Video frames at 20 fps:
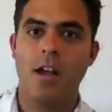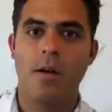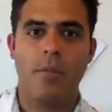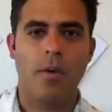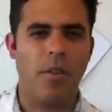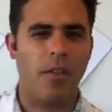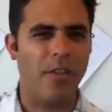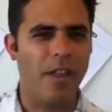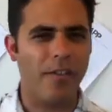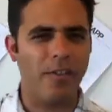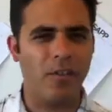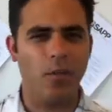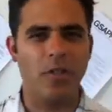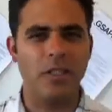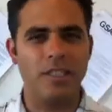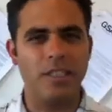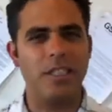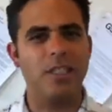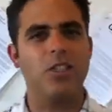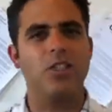But they'll never
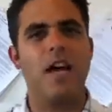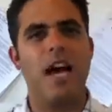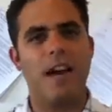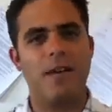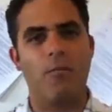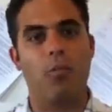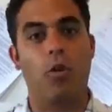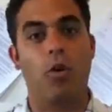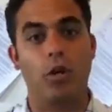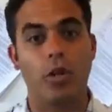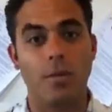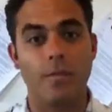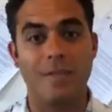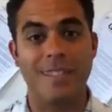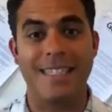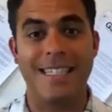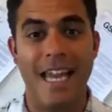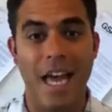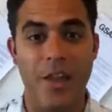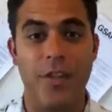really teach you how to work them
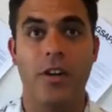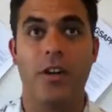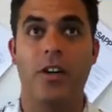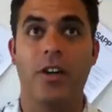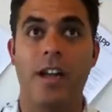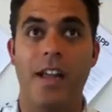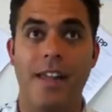together,